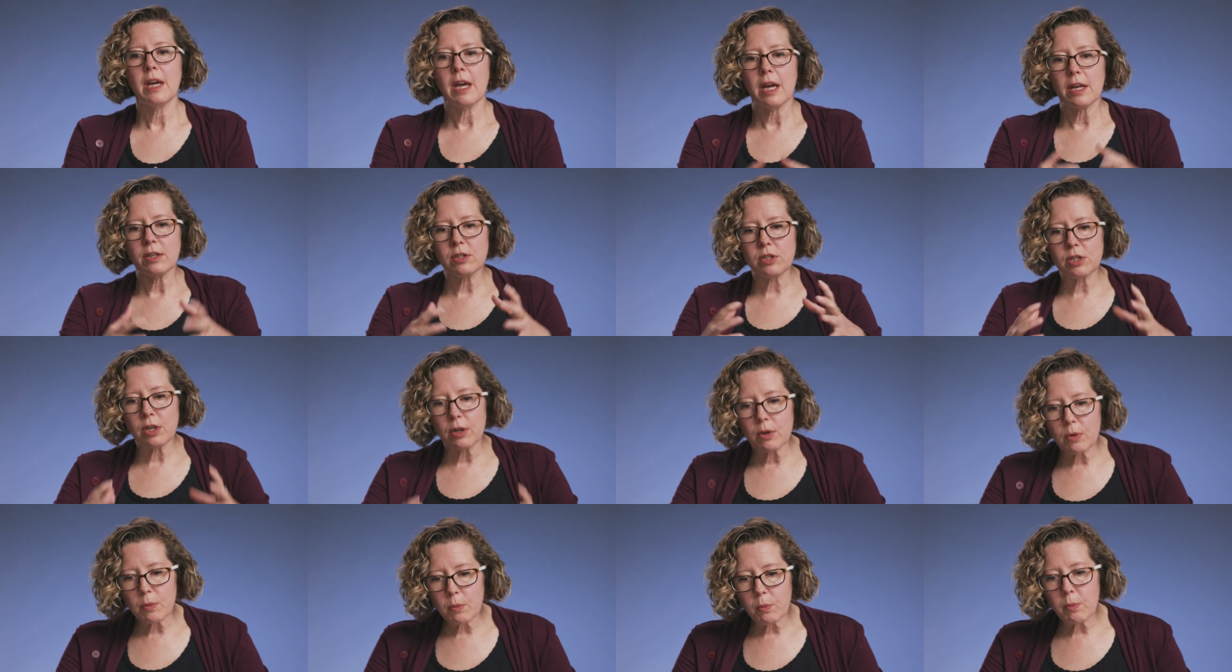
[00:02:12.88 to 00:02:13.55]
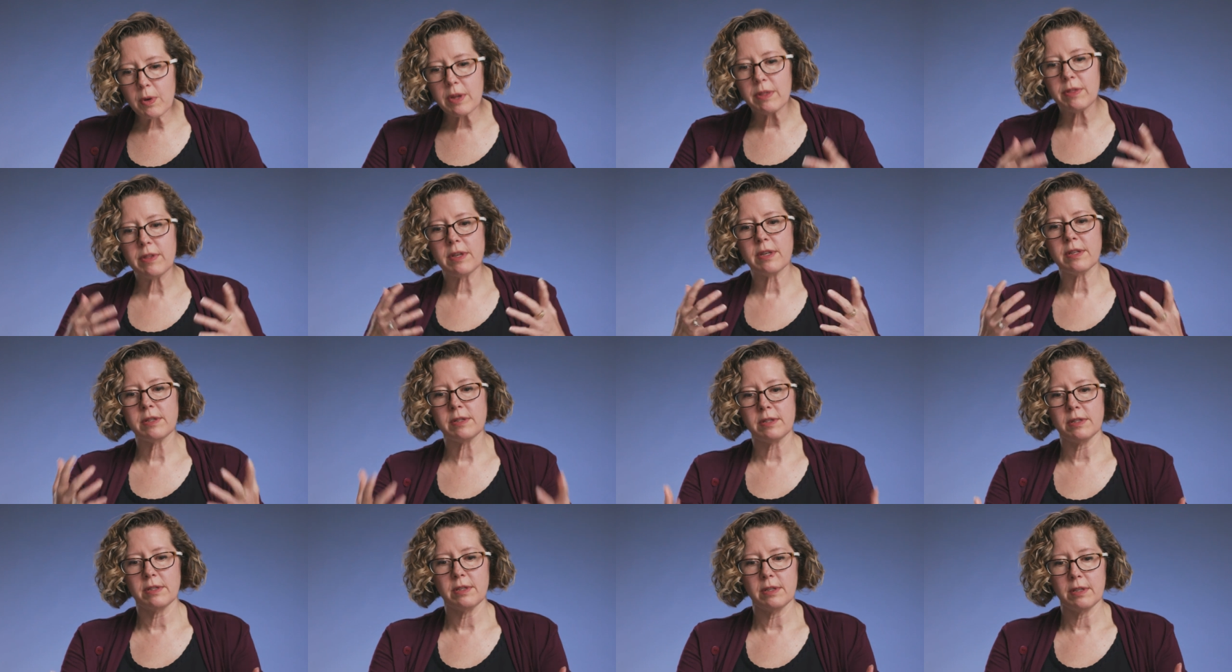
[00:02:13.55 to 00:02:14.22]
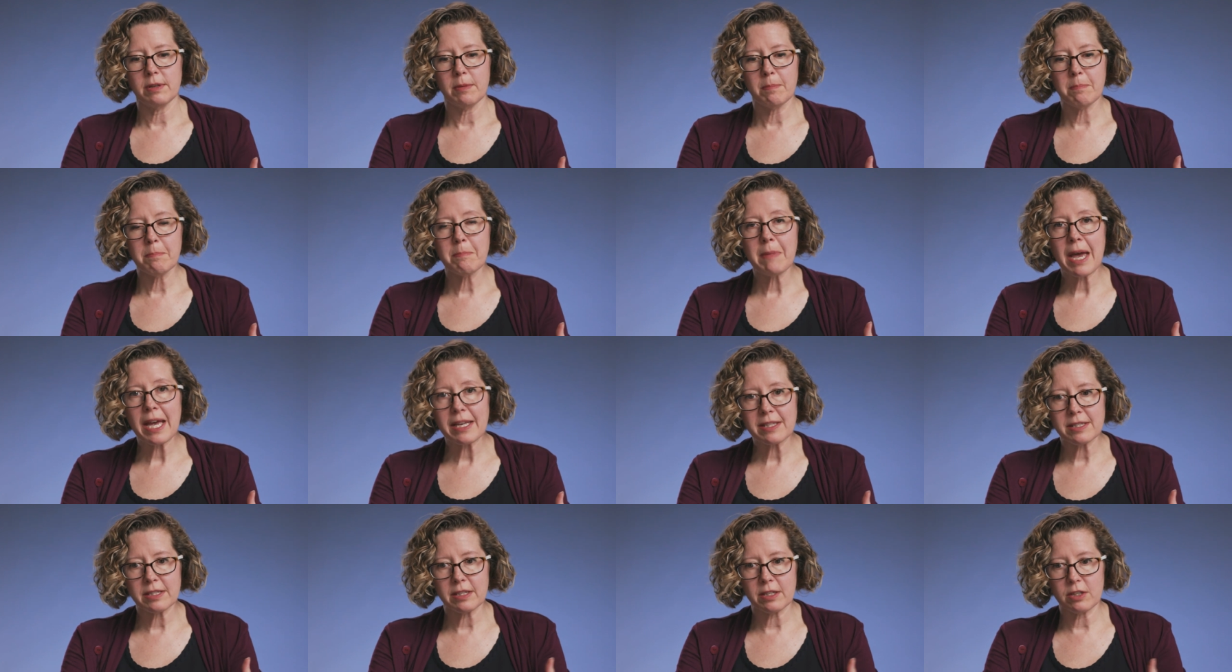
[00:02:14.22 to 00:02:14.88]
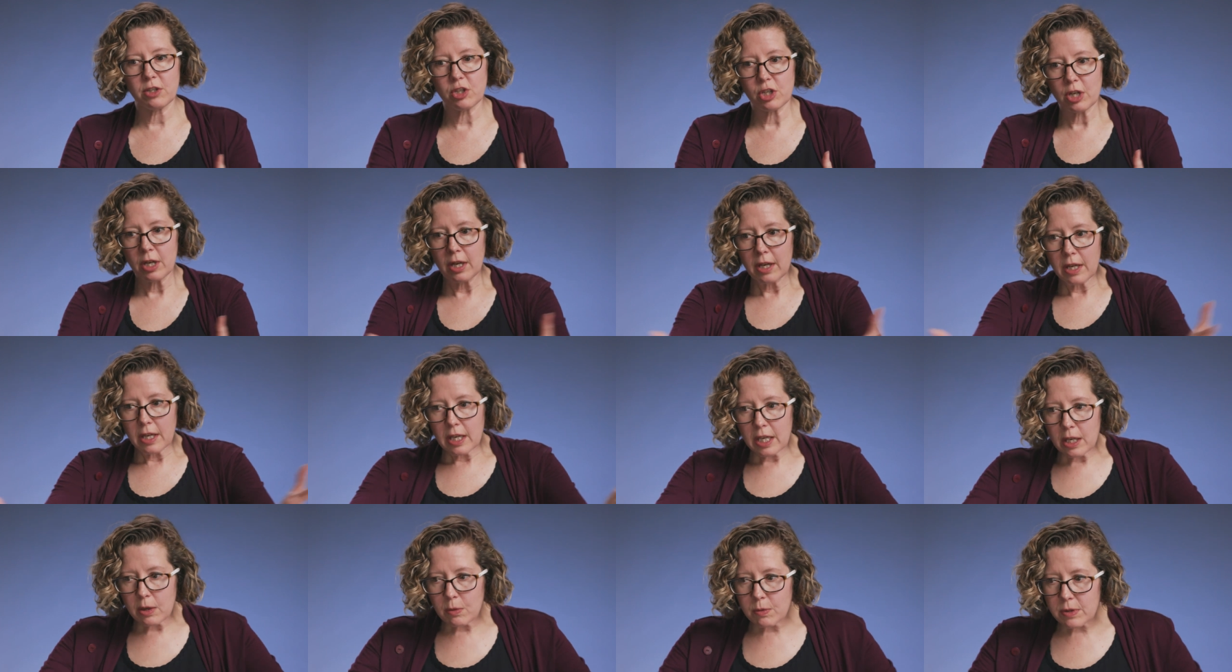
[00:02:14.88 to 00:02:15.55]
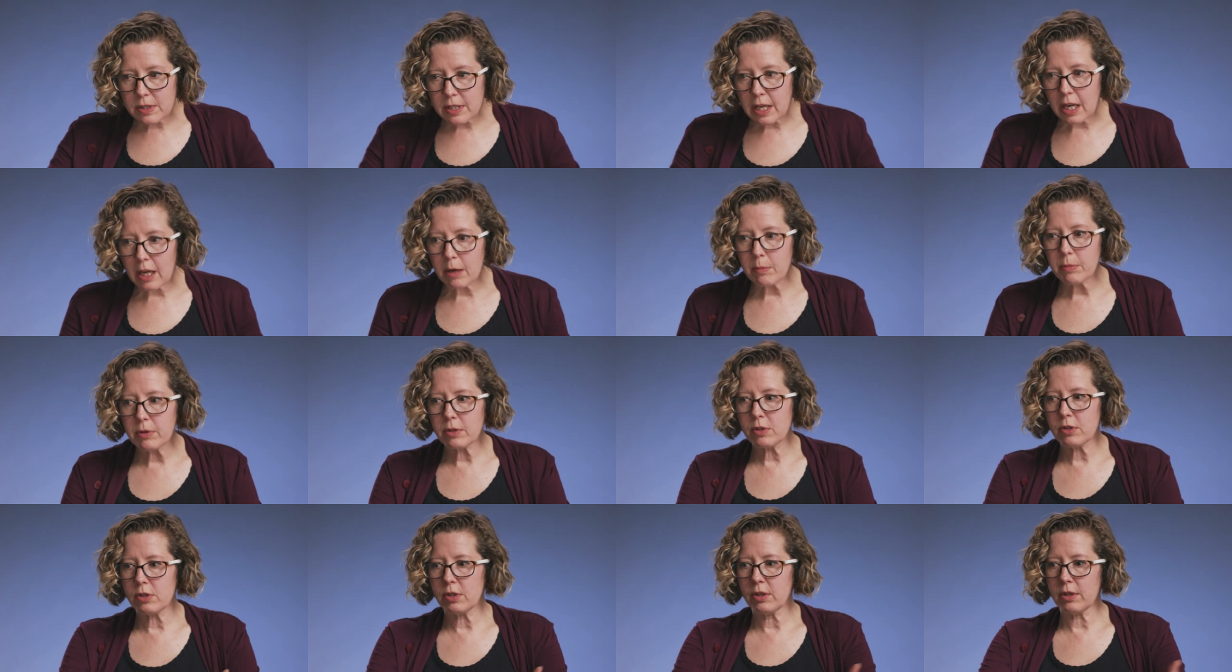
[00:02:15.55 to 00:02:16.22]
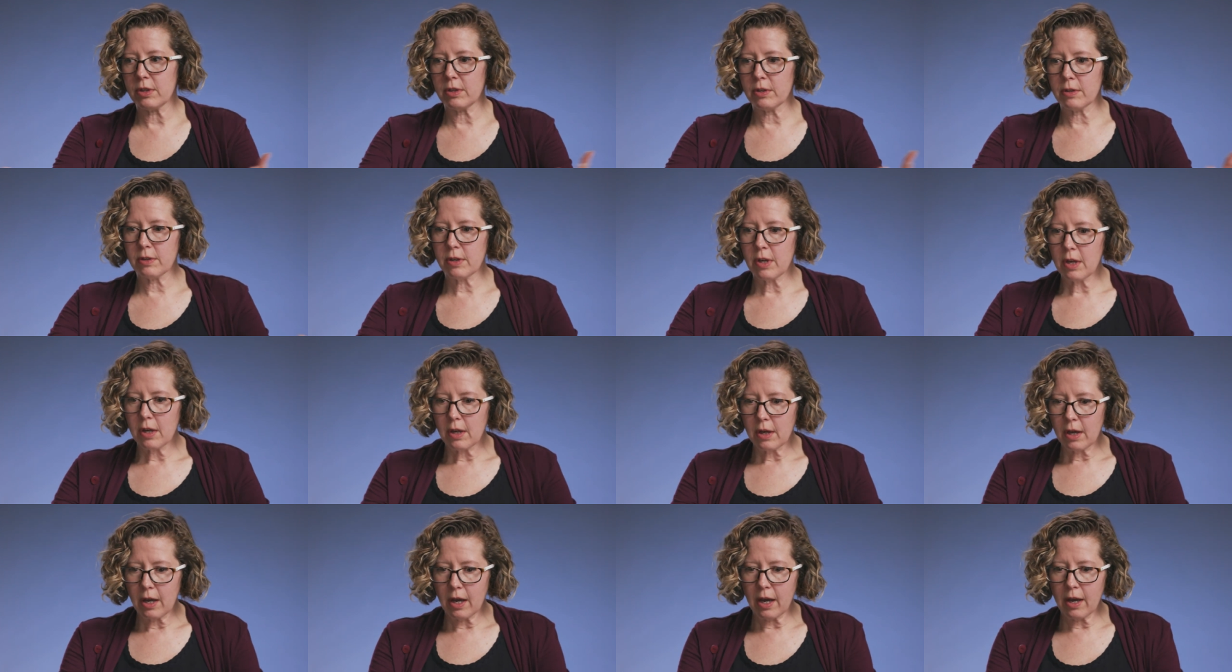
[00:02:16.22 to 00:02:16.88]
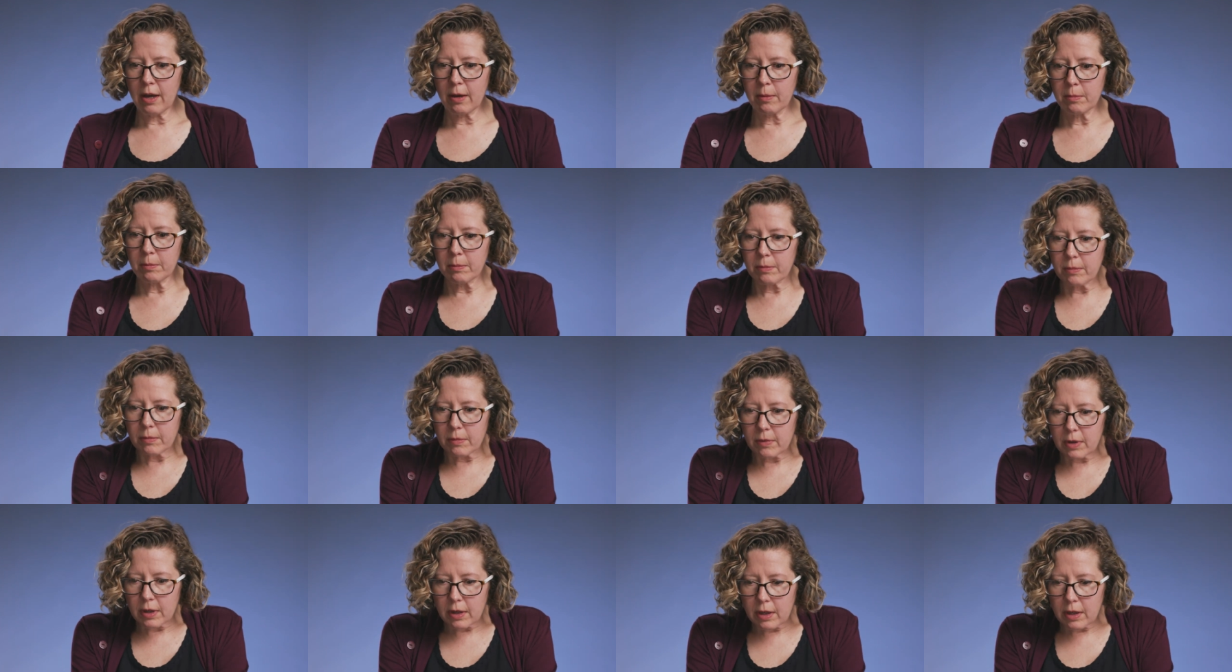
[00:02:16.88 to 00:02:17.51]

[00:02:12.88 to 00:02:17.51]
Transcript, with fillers: And so with this message, he was able to um,